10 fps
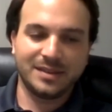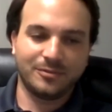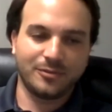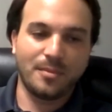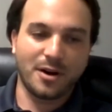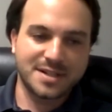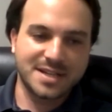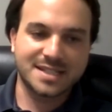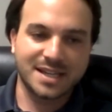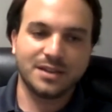from our
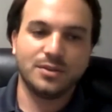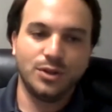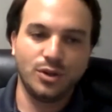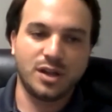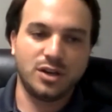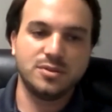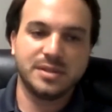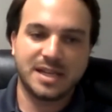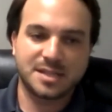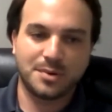testing, you can use
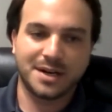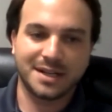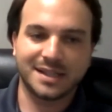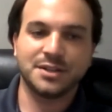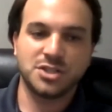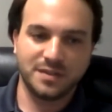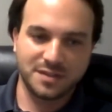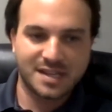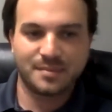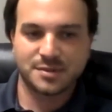less product and achieve the
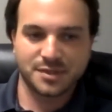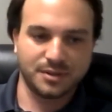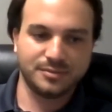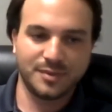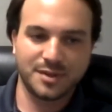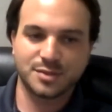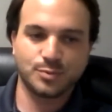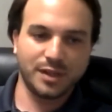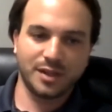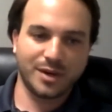same result, which is
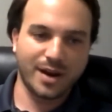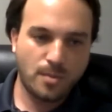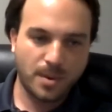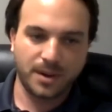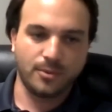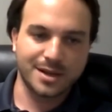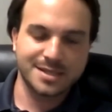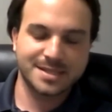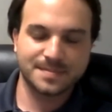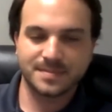really what everybody
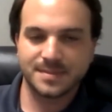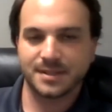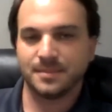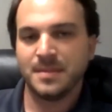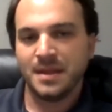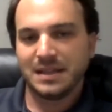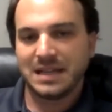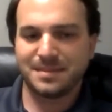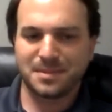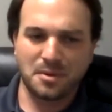wants. So
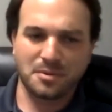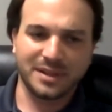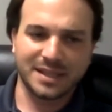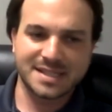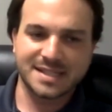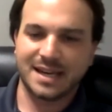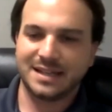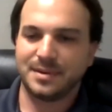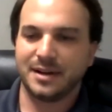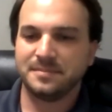that's something we're really excited
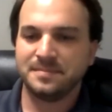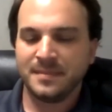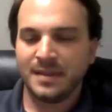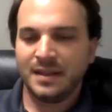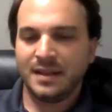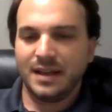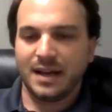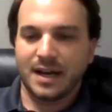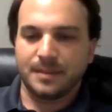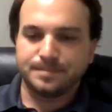about.
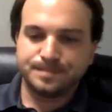As